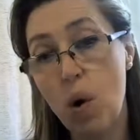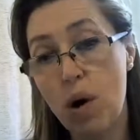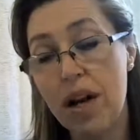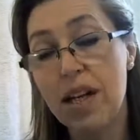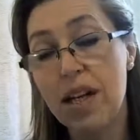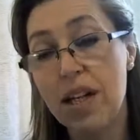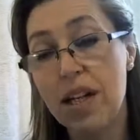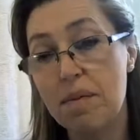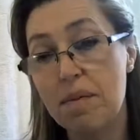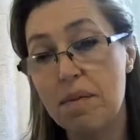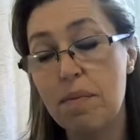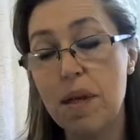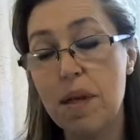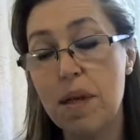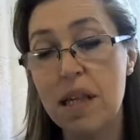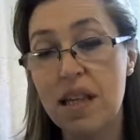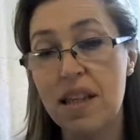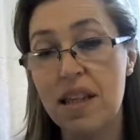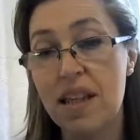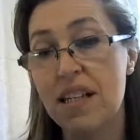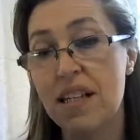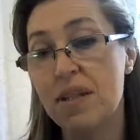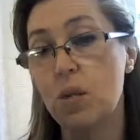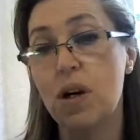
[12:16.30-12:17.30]
Or it could be
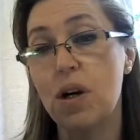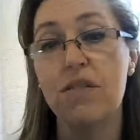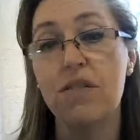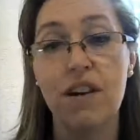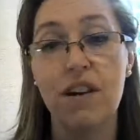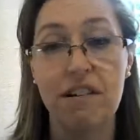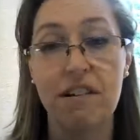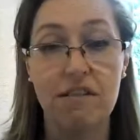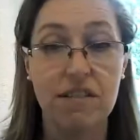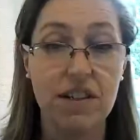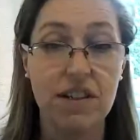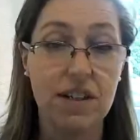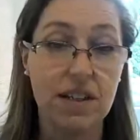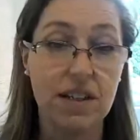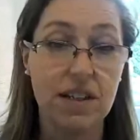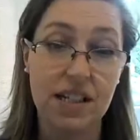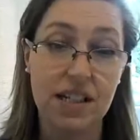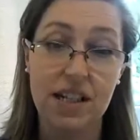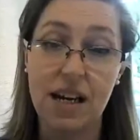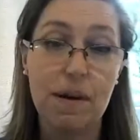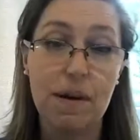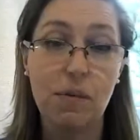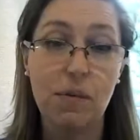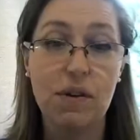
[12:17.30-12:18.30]
that there's a welfare
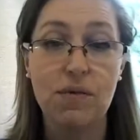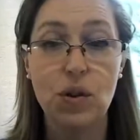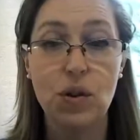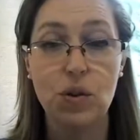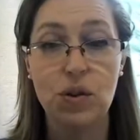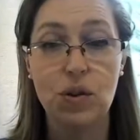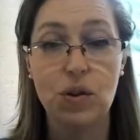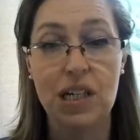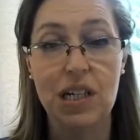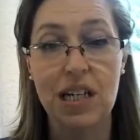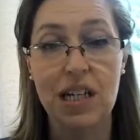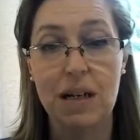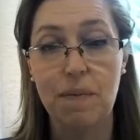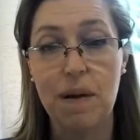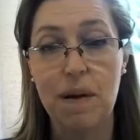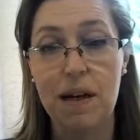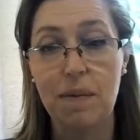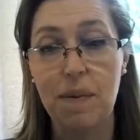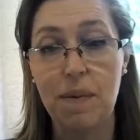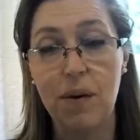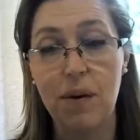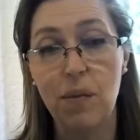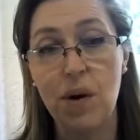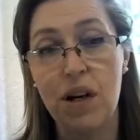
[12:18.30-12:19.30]
reason. I mean, we've talked a little
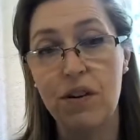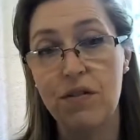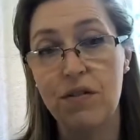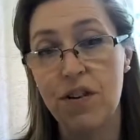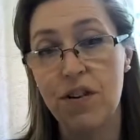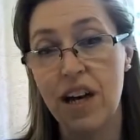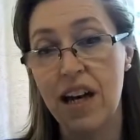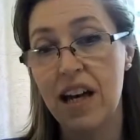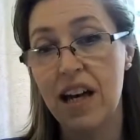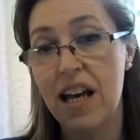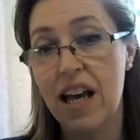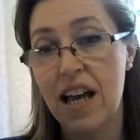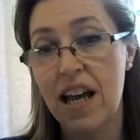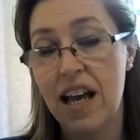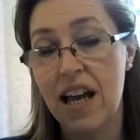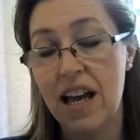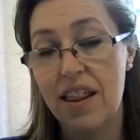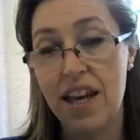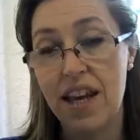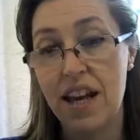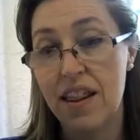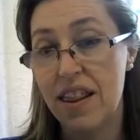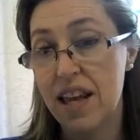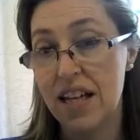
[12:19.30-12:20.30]
bit about welfare.
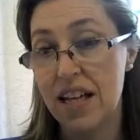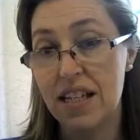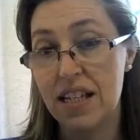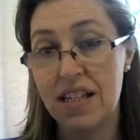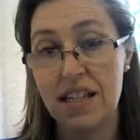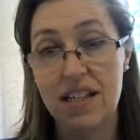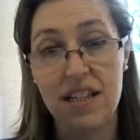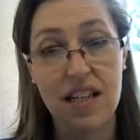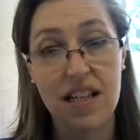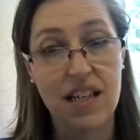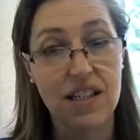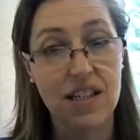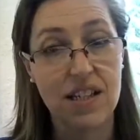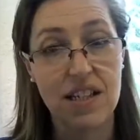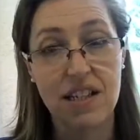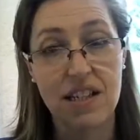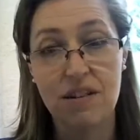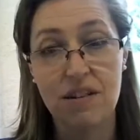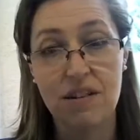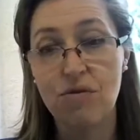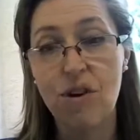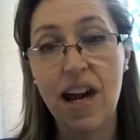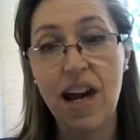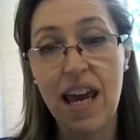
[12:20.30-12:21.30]
There's
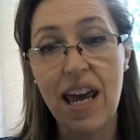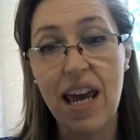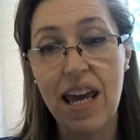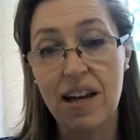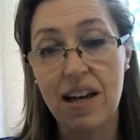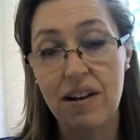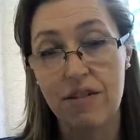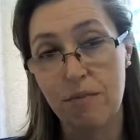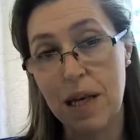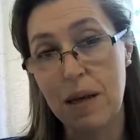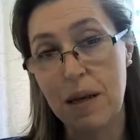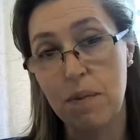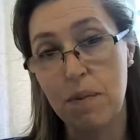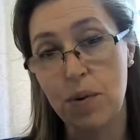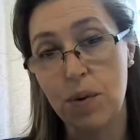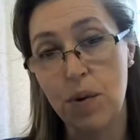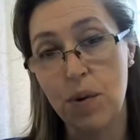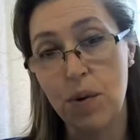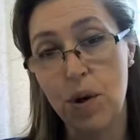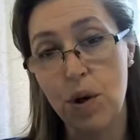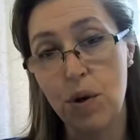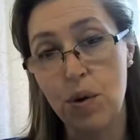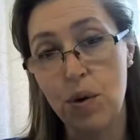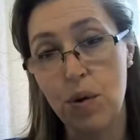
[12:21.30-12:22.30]
an array of
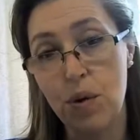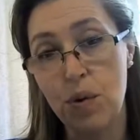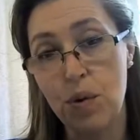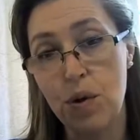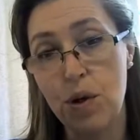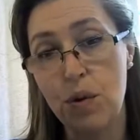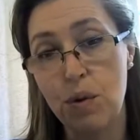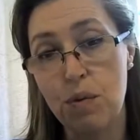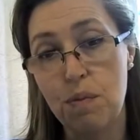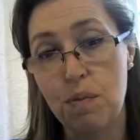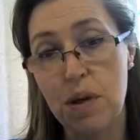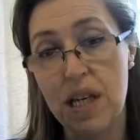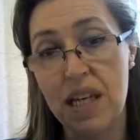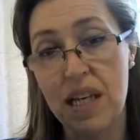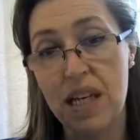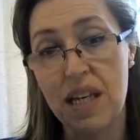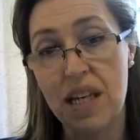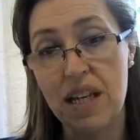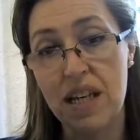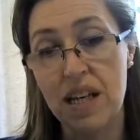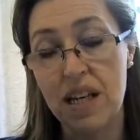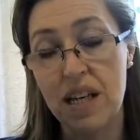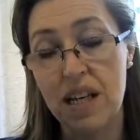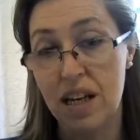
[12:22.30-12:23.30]
people who
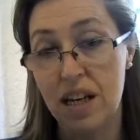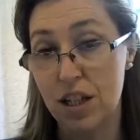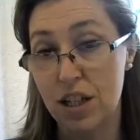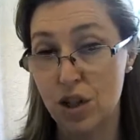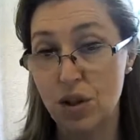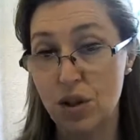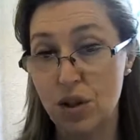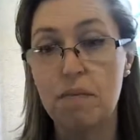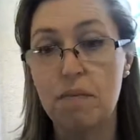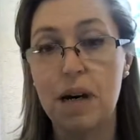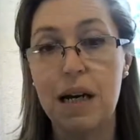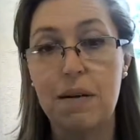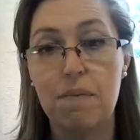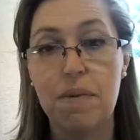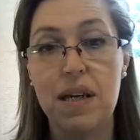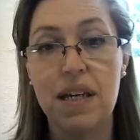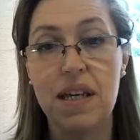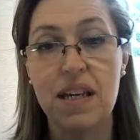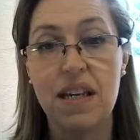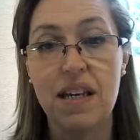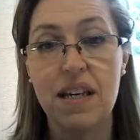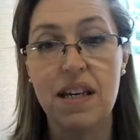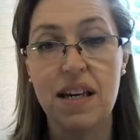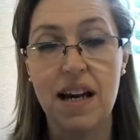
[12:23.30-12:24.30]
a student might
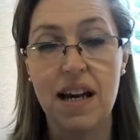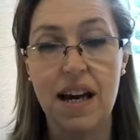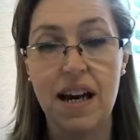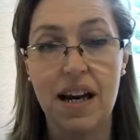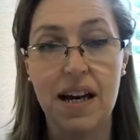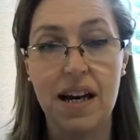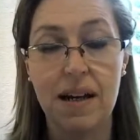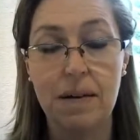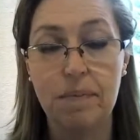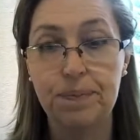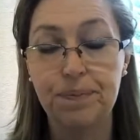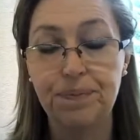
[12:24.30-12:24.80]
be